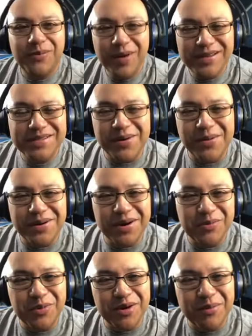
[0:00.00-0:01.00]
What is going
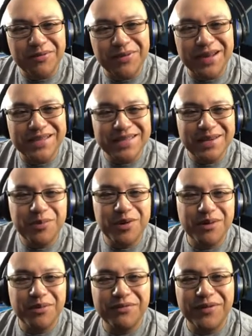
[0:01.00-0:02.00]
on Pokemon friends and
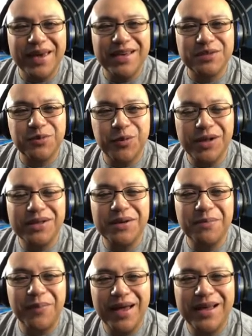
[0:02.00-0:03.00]
Pokemon fans? Welcome
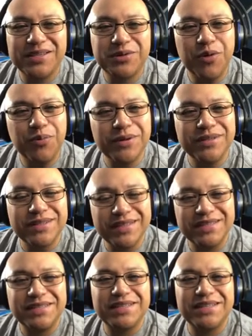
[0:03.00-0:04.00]
back to Open
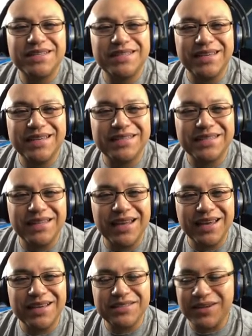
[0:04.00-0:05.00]
TCGs and
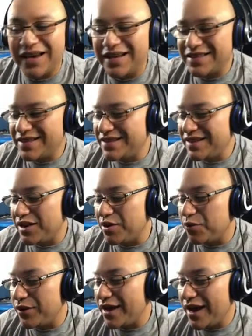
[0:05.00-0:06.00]
today as you guys can see here
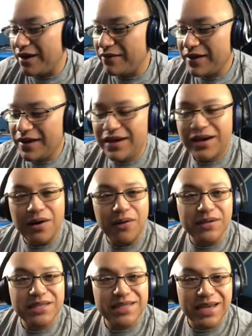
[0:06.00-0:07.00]
we have
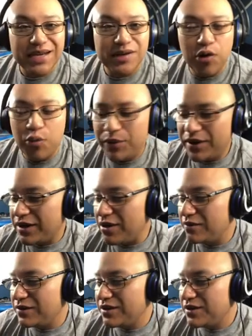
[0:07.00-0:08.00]
our second opening
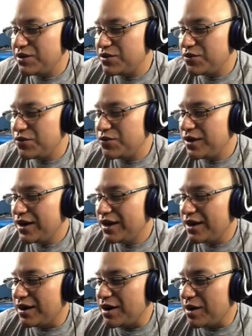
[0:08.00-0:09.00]
of the new
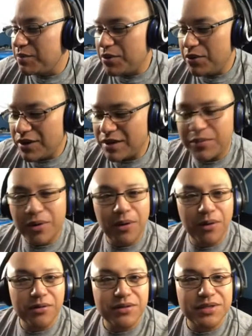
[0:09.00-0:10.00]
uh,
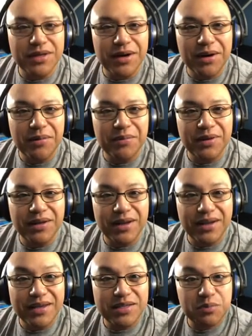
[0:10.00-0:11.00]
Pokeballs um, and I
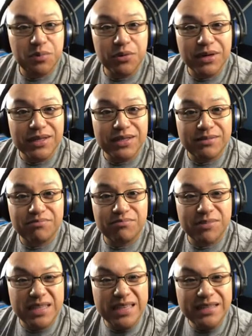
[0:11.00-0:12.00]
guess they're
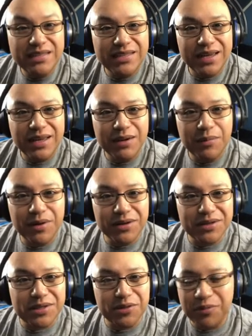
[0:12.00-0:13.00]
Poketins I, I'm gonna
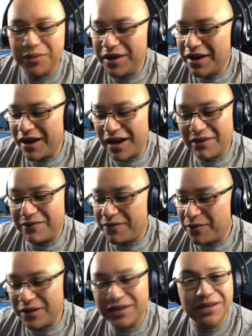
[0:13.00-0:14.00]
assume. I
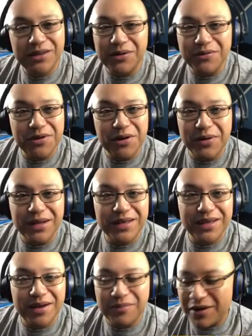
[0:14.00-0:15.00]
really don't know
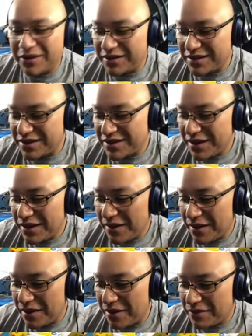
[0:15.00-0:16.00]
anything about this
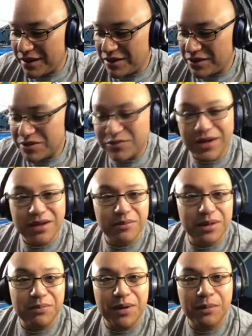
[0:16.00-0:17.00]
um, they just
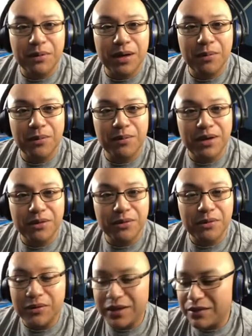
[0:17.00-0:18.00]
randomly popped up in my
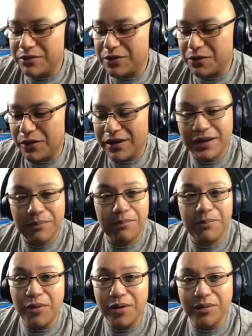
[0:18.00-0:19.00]
local game store and I
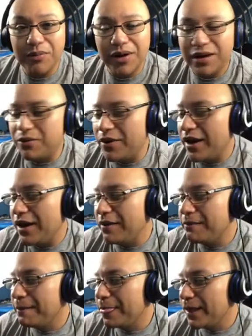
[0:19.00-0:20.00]
bought them right away
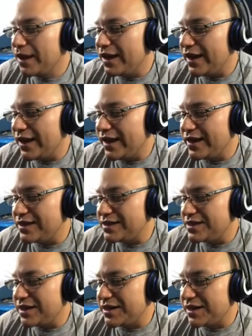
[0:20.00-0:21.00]

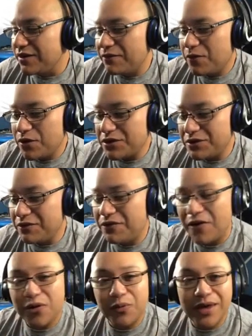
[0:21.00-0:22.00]
and uh, therefore so
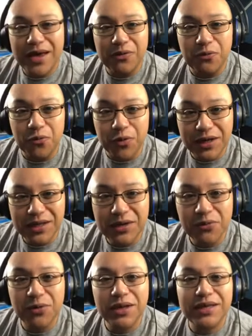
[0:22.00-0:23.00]
far we had really
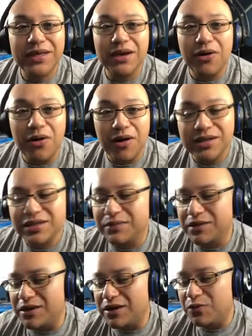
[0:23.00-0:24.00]
really awesome
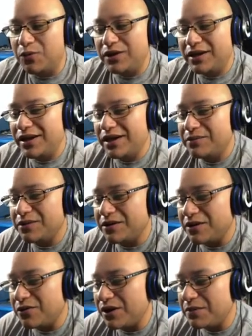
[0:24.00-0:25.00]
luck when it came to the
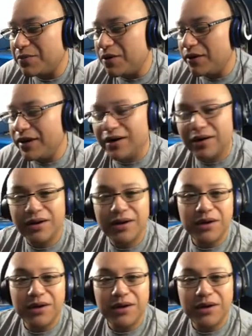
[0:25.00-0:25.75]
quick ball here